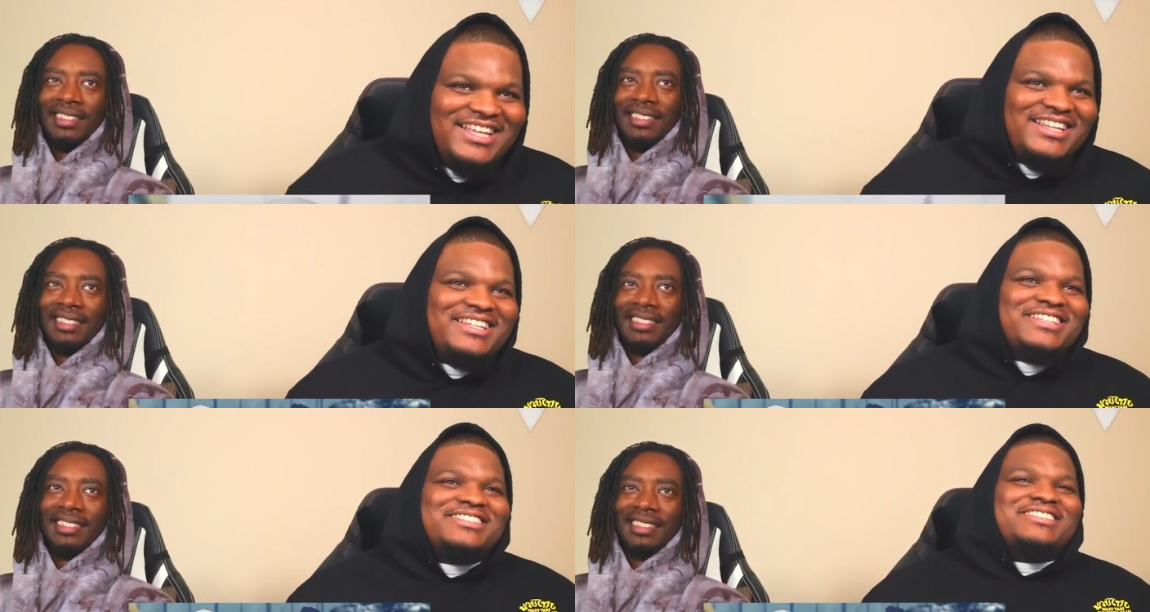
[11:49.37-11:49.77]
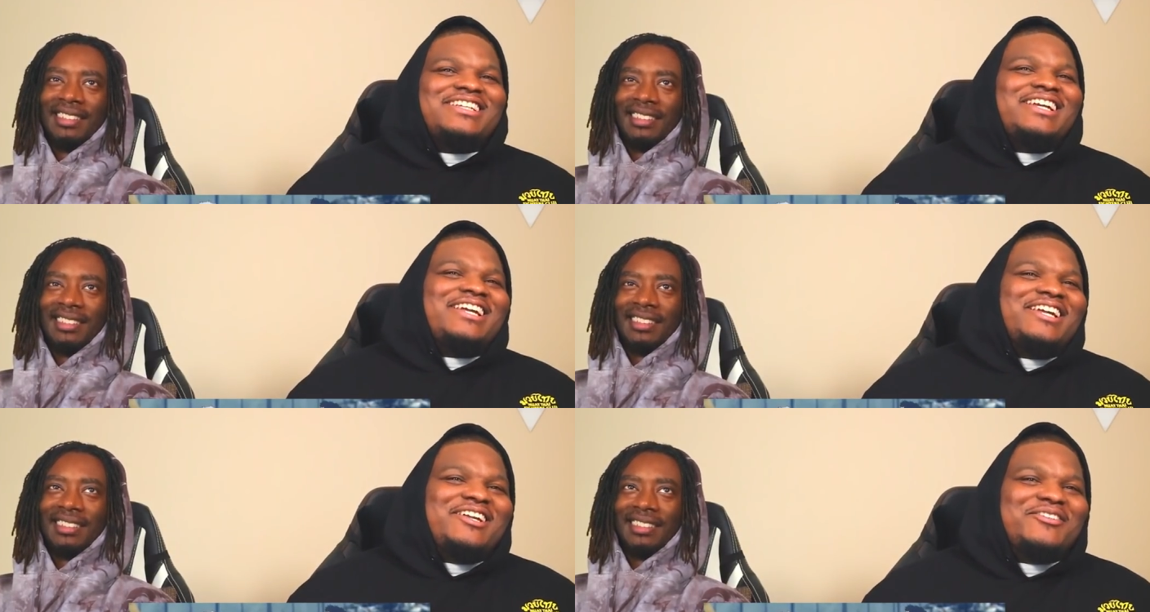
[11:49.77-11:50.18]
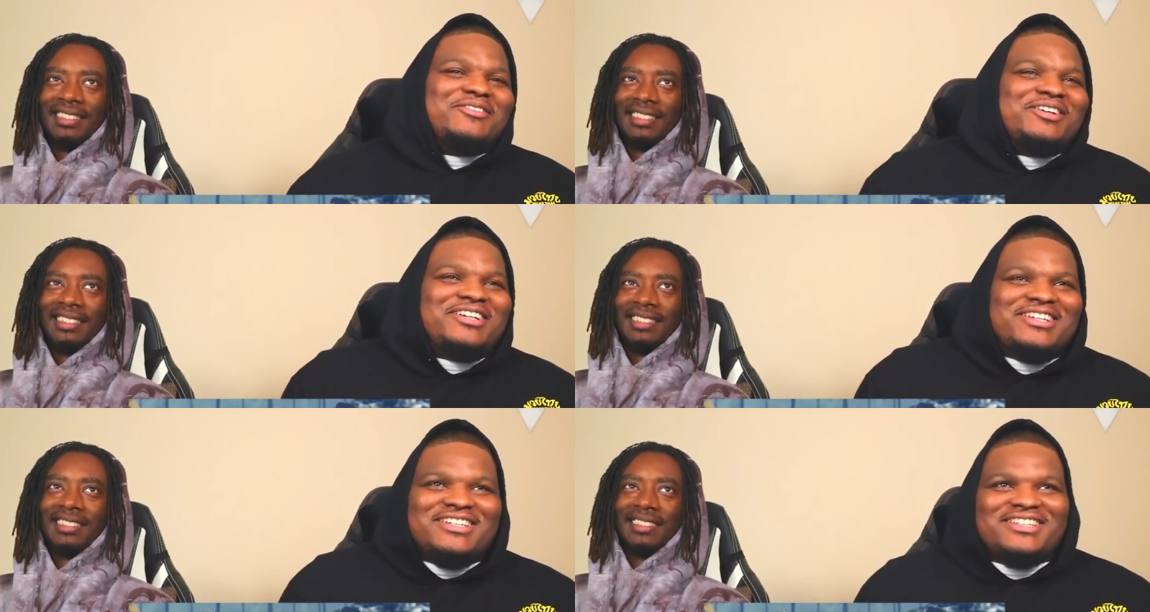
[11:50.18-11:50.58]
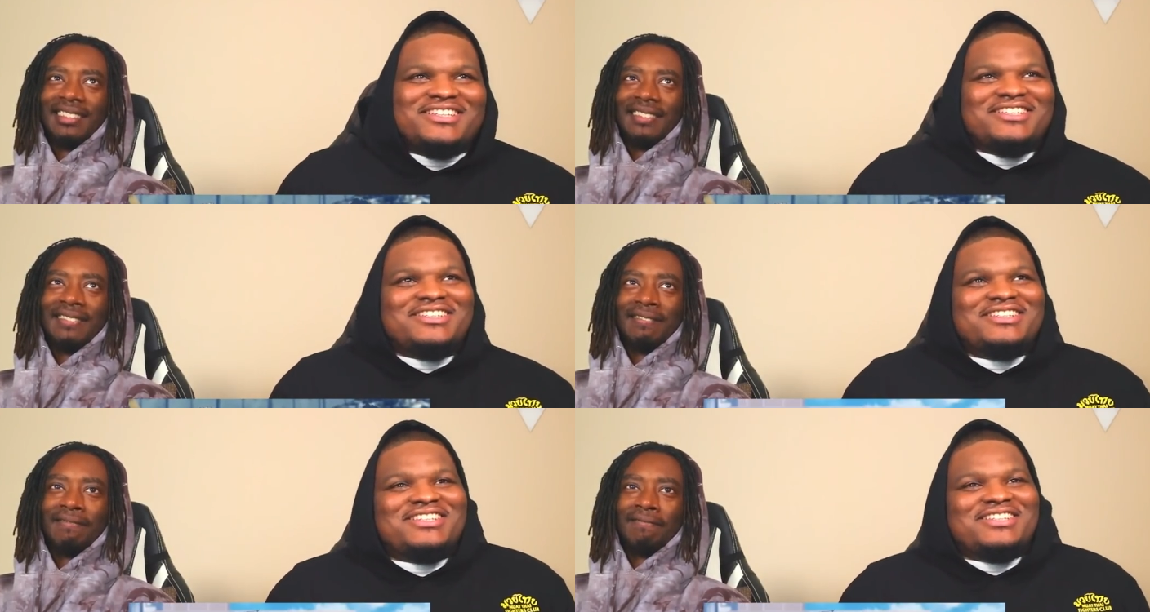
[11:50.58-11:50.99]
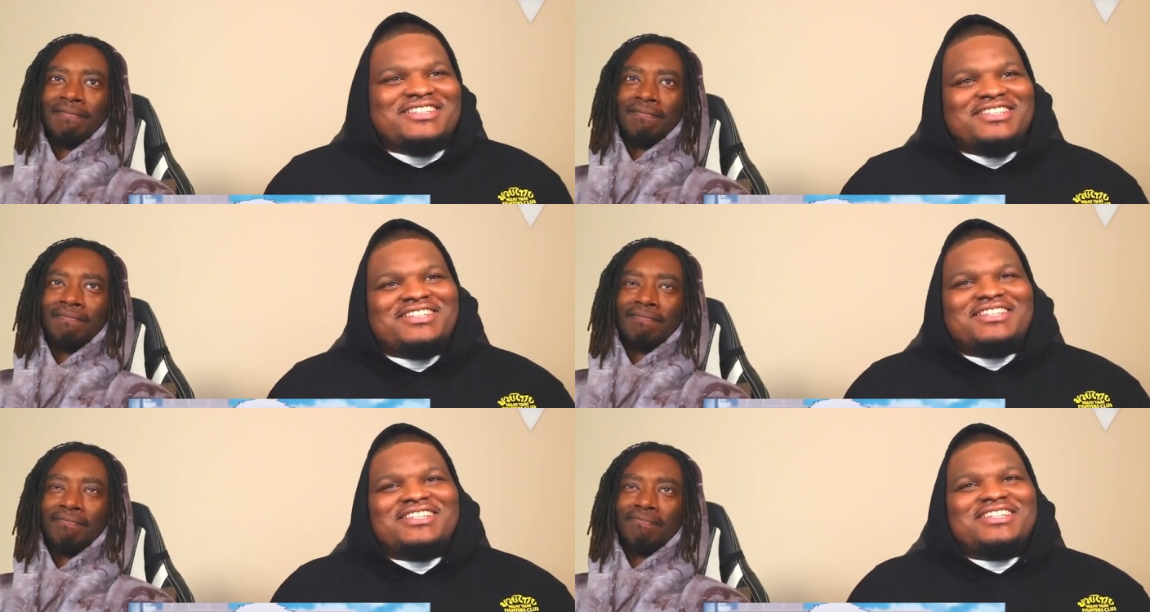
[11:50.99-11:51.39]
Speaker 1: the shade, bro.
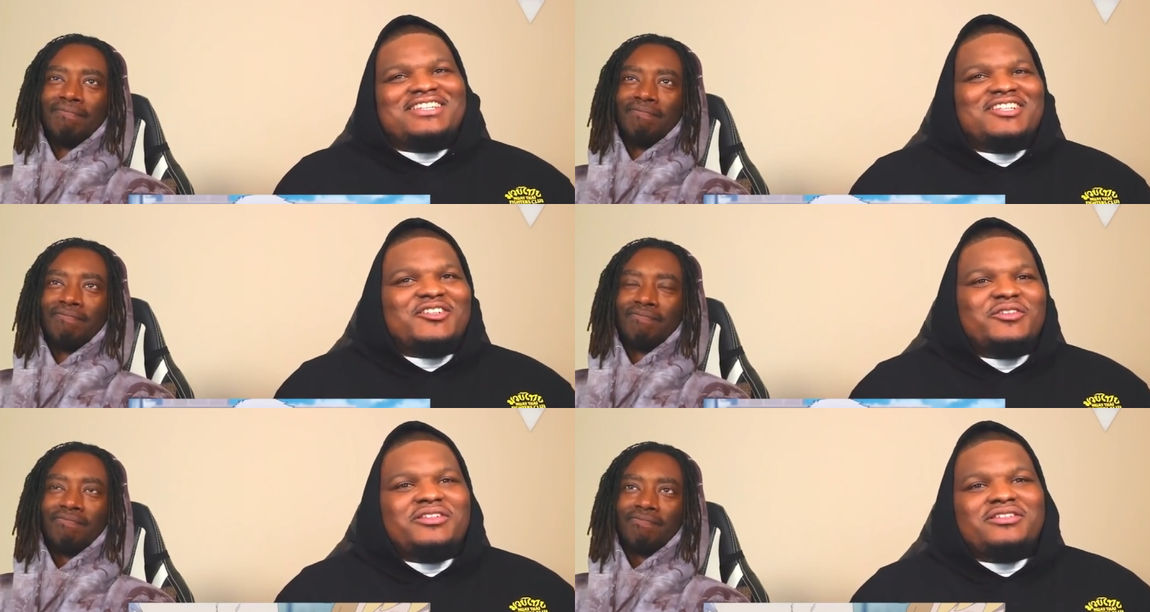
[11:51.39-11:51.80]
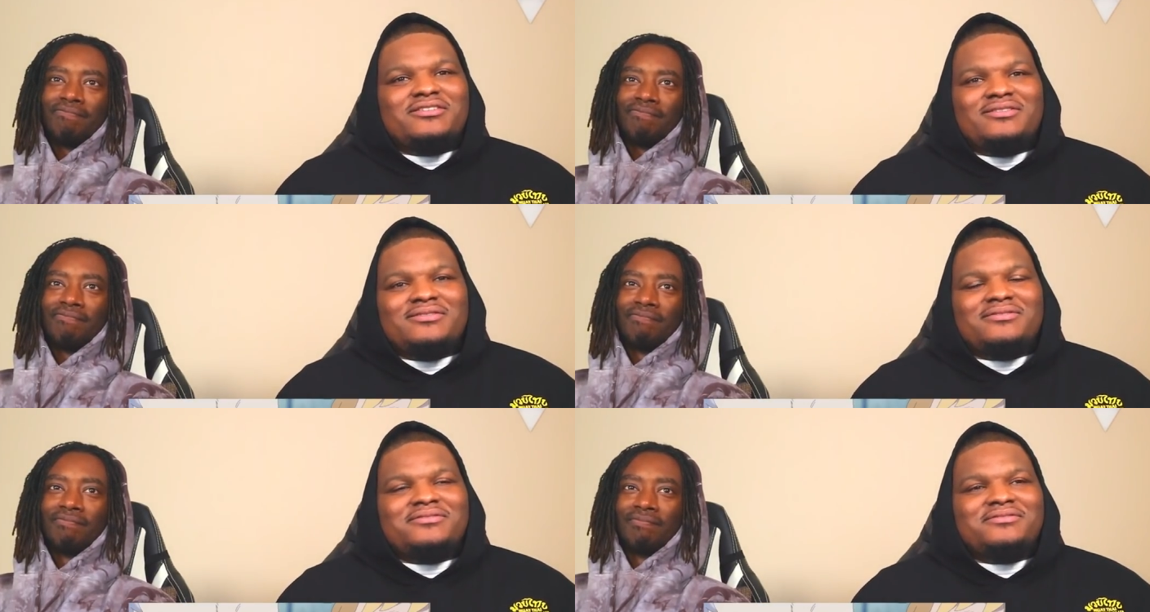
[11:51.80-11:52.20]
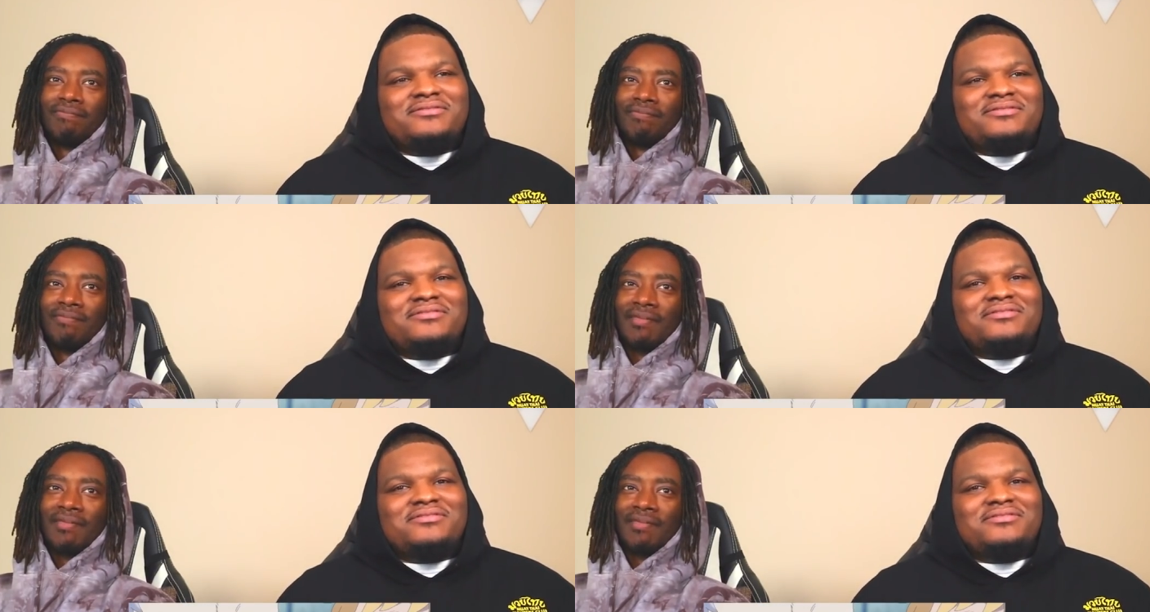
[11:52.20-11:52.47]
he's like, hey, bro, get your head